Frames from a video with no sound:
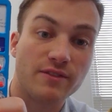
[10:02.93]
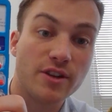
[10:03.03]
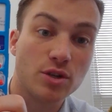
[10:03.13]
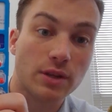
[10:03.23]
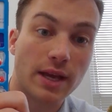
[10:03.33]

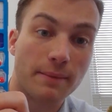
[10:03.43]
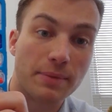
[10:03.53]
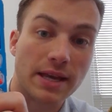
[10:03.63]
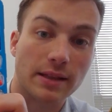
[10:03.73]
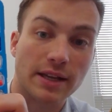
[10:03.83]
visually
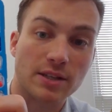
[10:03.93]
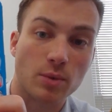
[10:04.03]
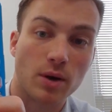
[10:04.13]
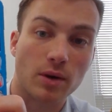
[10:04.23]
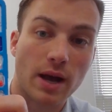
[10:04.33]
appealing as
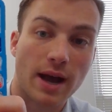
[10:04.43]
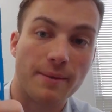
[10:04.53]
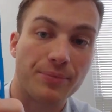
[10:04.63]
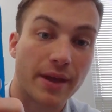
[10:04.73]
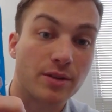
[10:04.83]
well.
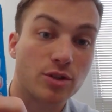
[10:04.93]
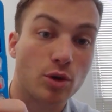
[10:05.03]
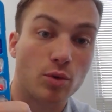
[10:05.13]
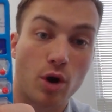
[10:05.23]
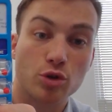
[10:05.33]
And
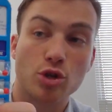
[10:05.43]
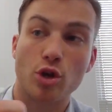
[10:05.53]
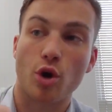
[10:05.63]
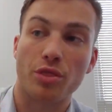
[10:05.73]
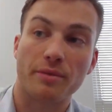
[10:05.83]
so I'll show
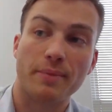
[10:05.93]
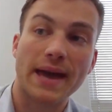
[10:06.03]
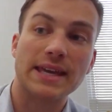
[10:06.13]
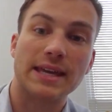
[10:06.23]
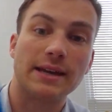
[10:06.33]
you on the
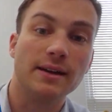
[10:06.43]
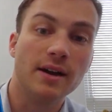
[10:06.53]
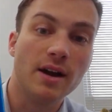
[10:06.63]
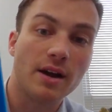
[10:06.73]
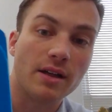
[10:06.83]
back here
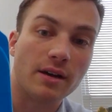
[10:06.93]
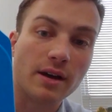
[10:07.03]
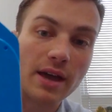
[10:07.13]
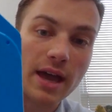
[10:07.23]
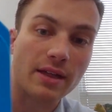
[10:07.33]

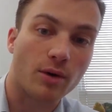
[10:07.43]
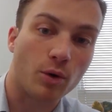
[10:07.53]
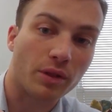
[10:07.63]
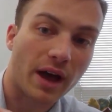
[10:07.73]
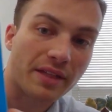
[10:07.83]

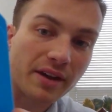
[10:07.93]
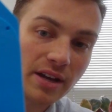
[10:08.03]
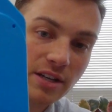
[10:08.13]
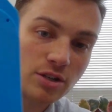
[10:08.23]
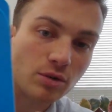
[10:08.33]
all the other
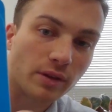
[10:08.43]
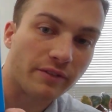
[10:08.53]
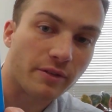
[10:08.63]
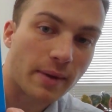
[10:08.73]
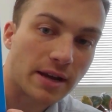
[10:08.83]
additional
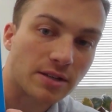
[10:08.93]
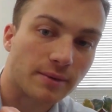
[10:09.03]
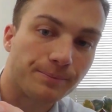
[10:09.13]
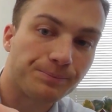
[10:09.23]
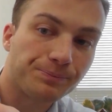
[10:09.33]

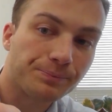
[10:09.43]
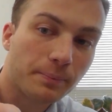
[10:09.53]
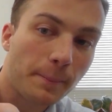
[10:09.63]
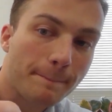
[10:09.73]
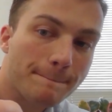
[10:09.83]
information.
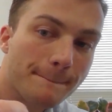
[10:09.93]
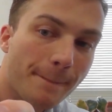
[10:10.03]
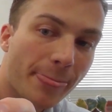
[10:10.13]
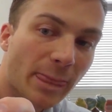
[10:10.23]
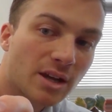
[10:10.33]

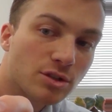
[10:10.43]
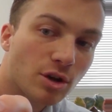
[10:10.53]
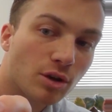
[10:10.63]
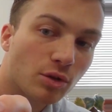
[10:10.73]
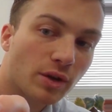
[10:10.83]

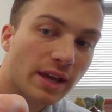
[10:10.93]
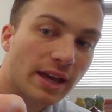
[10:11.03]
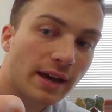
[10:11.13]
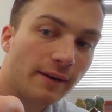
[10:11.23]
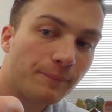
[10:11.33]
So looking
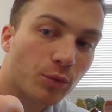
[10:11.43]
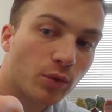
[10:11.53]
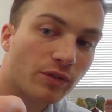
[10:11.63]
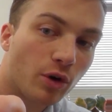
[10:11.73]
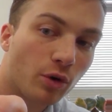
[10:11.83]
here,
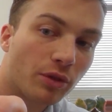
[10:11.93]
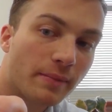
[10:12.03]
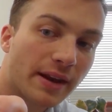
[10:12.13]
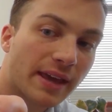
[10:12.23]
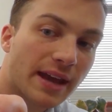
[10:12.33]
we've got all the
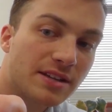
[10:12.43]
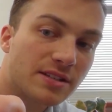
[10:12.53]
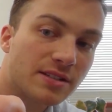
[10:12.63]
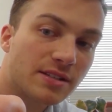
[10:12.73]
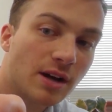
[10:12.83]

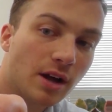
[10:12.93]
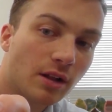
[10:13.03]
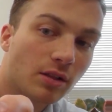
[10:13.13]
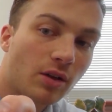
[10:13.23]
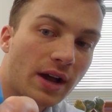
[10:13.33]
medications
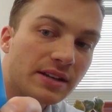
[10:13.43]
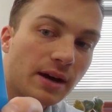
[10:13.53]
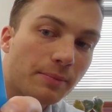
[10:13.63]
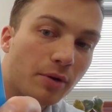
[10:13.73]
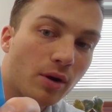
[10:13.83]
lined
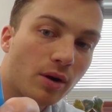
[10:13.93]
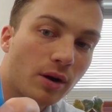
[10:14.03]
up